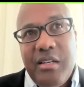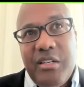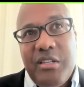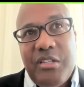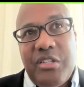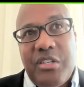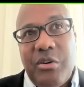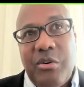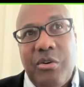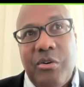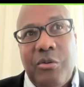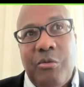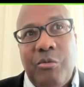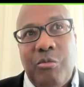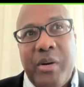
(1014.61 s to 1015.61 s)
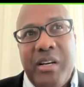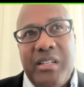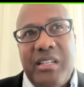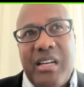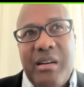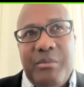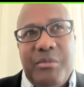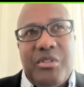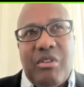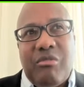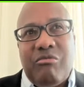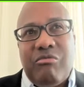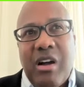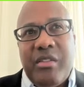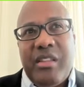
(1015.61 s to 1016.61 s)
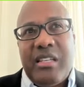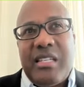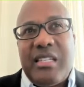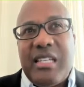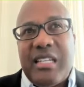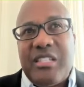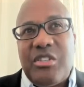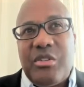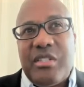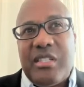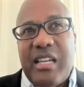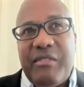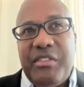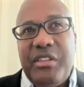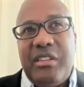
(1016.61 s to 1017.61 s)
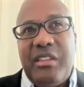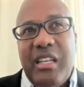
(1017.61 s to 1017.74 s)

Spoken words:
So when it comes around the 6th or 7th